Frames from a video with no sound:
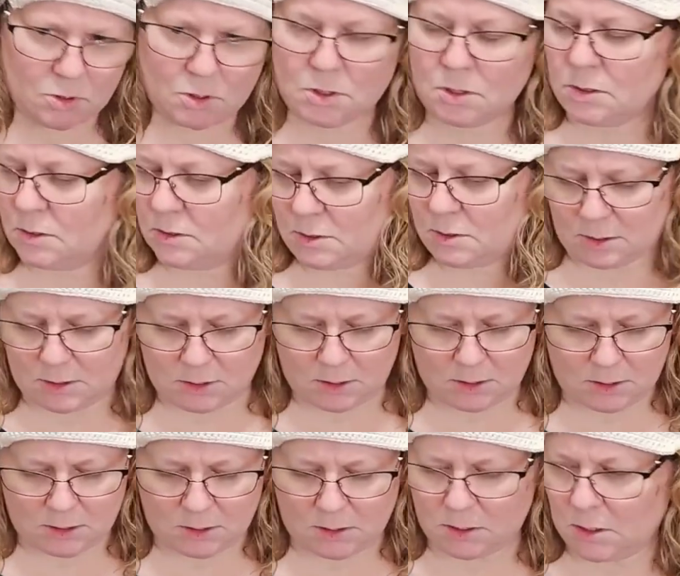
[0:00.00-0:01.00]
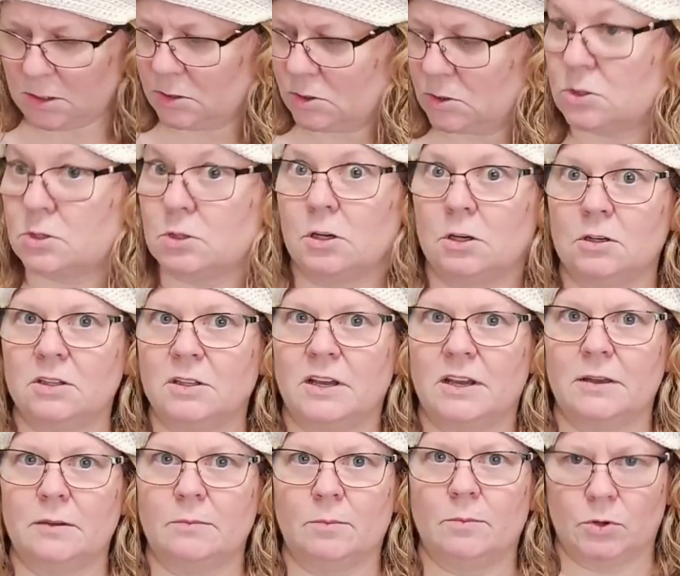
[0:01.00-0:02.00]
the
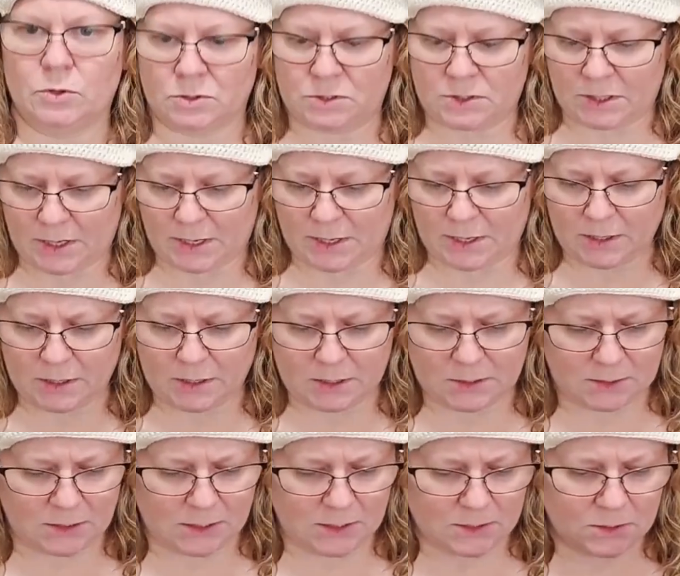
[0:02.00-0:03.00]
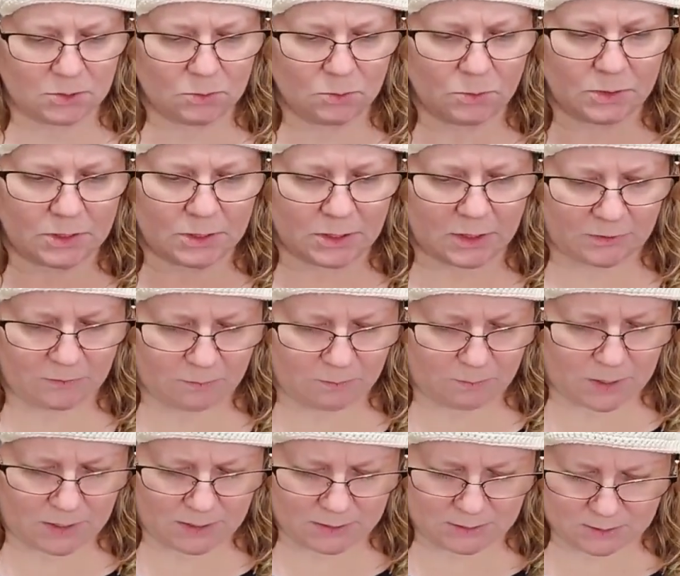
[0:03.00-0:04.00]
Starlight Mosaic, because that's the one that I've
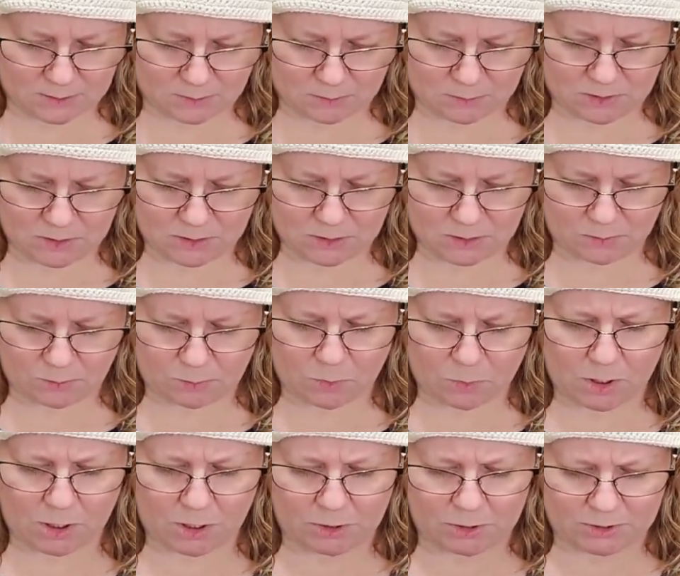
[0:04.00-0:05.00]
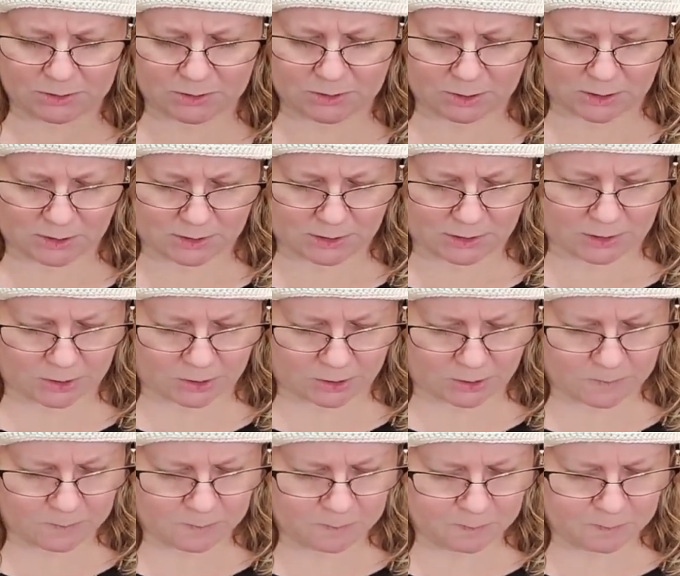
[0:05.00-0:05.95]
made some decent progress on here.